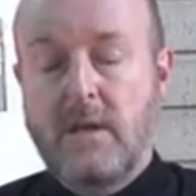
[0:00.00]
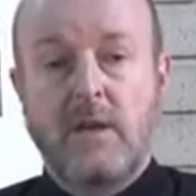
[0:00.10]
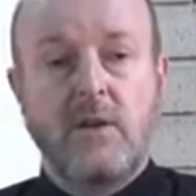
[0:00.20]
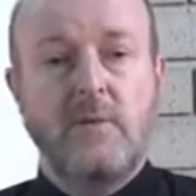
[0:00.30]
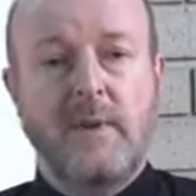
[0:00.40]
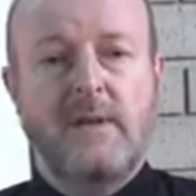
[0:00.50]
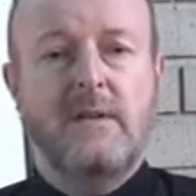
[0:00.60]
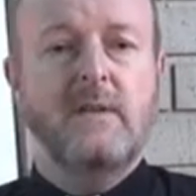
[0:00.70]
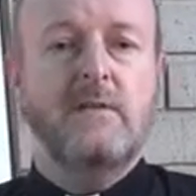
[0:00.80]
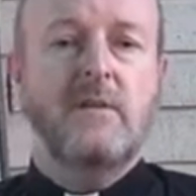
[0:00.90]
Humility
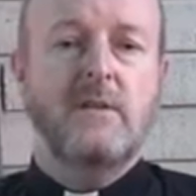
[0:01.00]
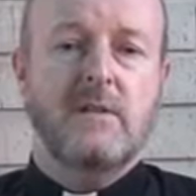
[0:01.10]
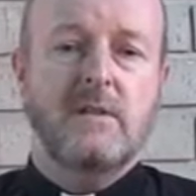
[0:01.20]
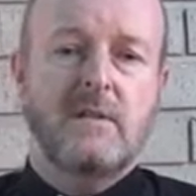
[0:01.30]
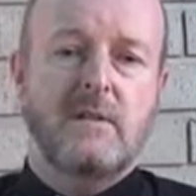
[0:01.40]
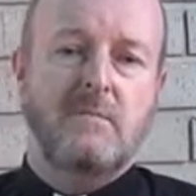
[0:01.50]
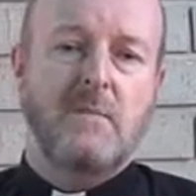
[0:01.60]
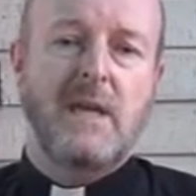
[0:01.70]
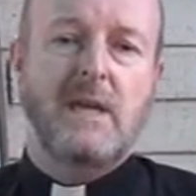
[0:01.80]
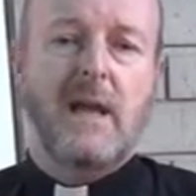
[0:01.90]
does not
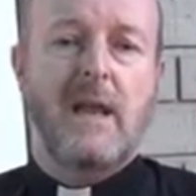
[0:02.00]
mean